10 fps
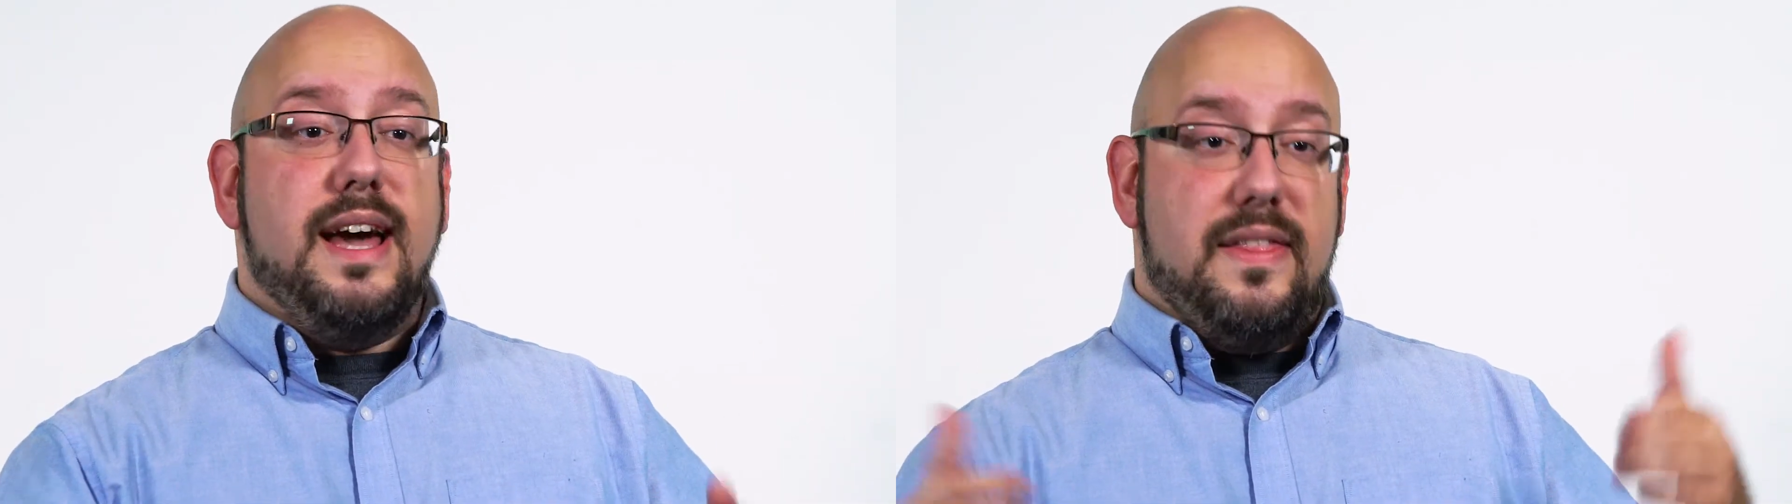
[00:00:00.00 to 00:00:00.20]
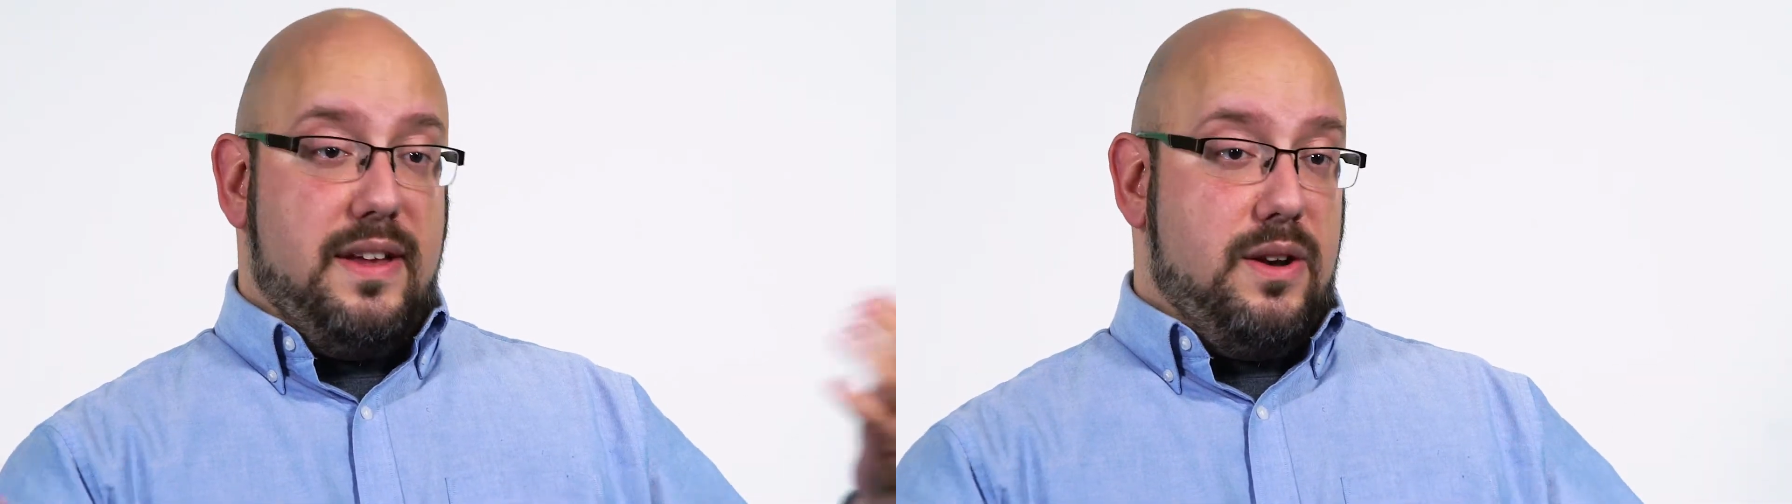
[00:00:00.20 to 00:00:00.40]

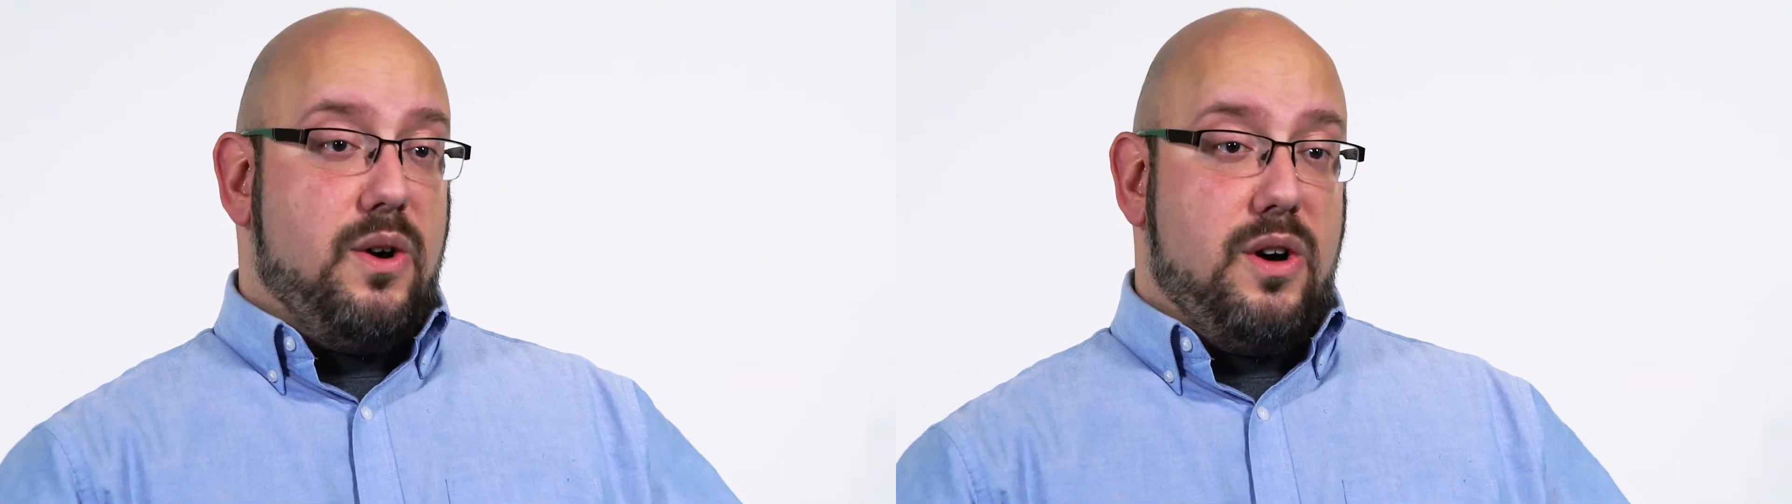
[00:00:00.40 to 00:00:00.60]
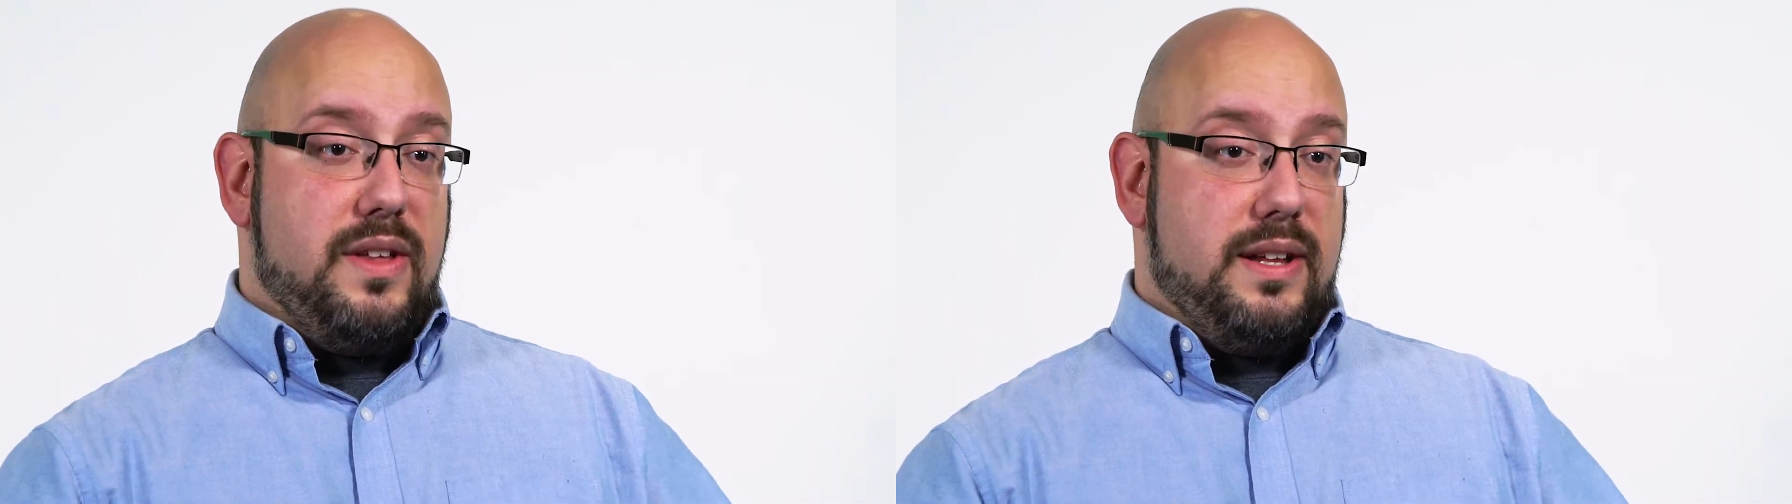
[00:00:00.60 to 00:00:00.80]
and then
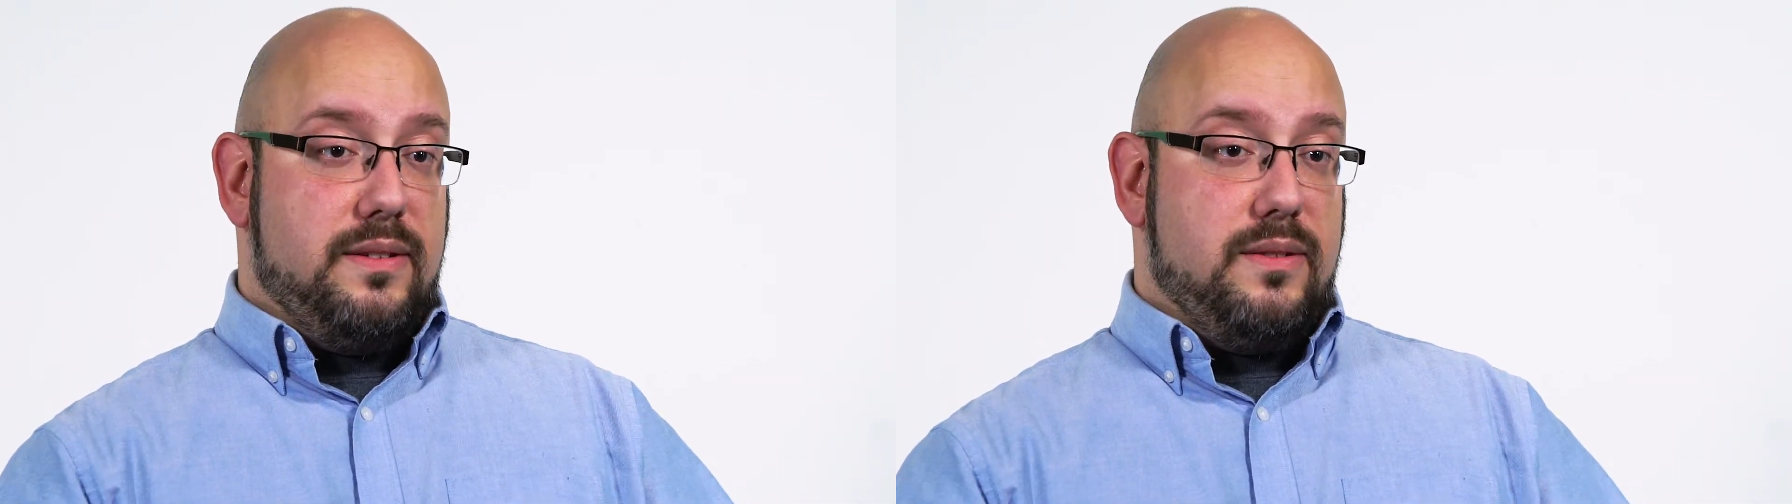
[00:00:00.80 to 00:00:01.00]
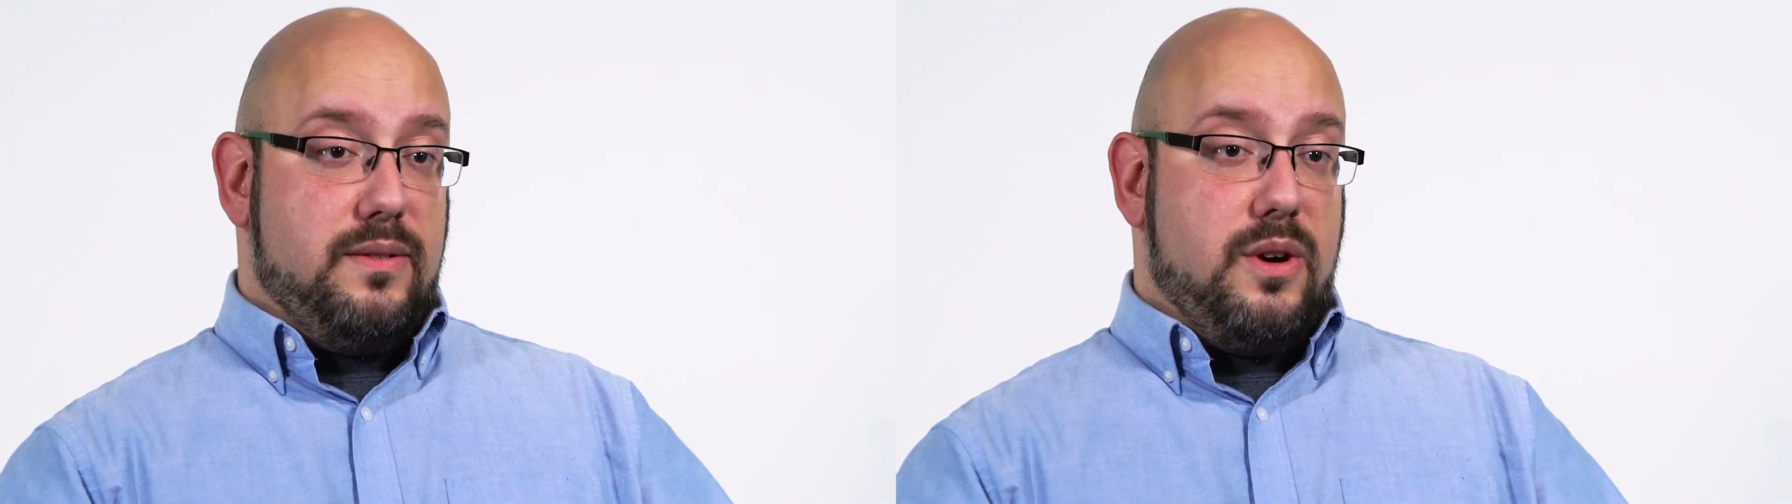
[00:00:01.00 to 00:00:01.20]
all, that,